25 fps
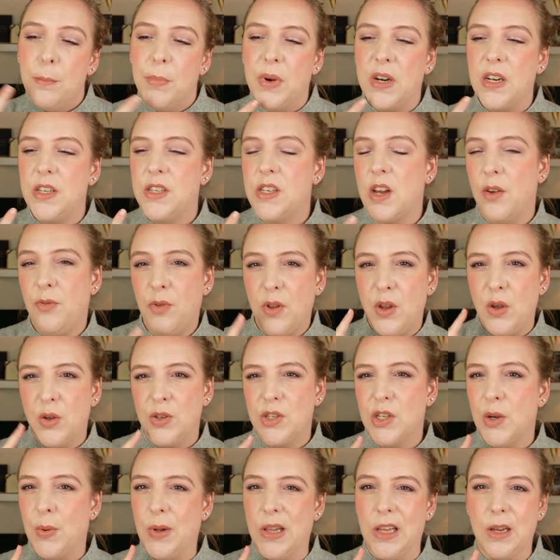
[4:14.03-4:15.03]
but it's definitely
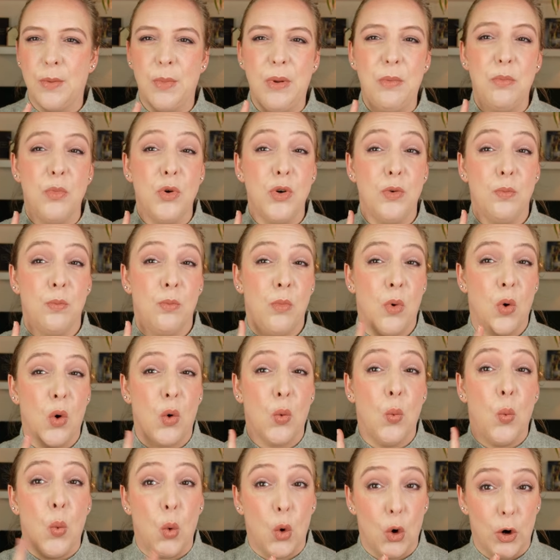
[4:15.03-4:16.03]
also a little bit
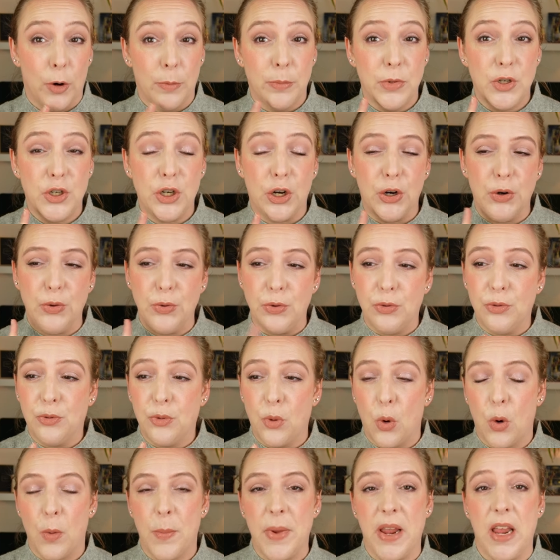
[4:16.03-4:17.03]
more warm toned
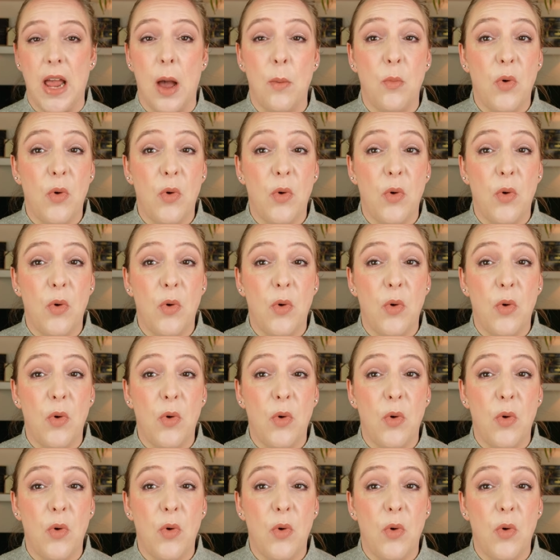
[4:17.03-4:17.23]
for me.